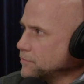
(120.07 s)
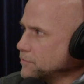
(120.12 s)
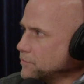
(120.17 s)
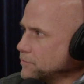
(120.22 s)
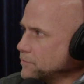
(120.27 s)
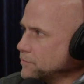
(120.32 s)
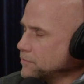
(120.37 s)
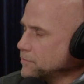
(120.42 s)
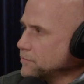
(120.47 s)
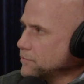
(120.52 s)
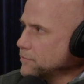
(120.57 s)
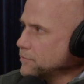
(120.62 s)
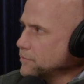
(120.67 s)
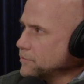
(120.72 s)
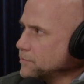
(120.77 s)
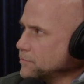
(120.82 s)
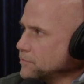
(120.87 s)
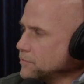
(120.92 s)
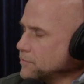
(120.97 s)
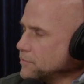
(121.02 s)

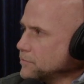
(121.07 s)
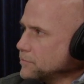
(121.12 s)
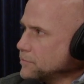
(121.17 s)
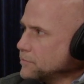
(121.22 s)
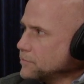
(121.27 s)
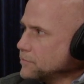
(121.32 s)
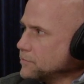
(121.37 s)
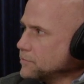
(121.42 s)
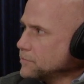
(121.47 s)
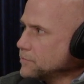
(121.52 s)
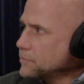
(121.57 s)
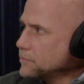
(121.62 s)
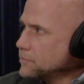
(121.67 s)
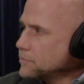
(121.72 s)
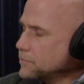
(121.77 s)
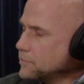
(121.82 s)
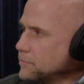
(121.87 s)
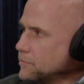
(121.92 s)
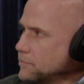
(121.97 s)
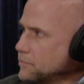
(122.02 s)

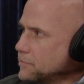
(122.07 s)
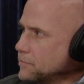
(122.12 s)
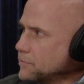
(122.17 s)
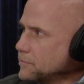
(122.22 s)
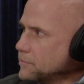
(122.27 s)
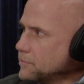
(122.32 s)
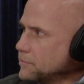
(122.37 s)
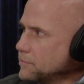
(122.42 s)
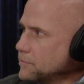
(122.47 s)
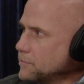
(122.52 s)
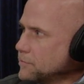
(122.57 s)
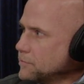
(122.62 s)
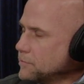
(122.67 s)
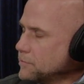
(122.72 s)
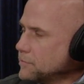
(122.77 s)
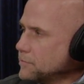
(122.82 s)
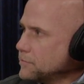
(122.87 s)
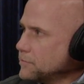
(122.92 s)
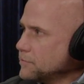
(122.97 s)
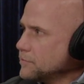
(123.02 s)

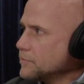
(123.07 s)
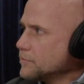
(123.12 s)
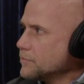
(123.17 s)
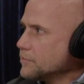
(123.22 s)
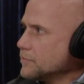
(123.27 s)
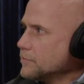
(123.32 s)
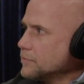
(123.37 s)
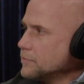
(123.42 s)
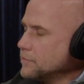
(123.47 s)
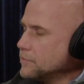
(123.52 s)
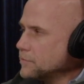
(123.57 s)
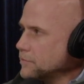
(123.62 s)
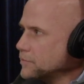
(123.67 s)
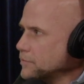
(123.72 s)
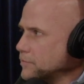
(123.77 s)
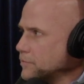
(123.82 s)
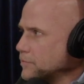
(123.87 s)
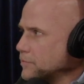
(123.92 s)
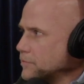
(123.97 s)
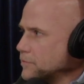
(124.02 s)

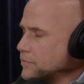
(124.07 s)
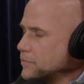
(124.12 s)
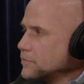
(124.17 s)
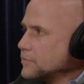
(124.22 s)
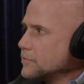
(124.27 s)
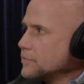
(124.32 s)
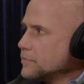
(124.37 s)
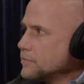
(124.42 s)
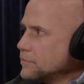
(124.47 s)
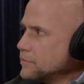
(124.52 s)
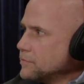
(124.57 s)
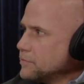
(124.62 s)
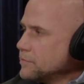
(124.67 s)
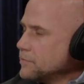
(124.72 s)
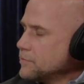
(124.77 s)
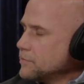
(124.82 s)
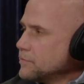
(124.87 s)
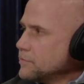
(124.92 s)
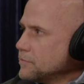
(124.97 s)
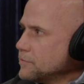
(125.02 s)

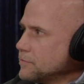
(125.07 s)
No words are spoken by the person on screen.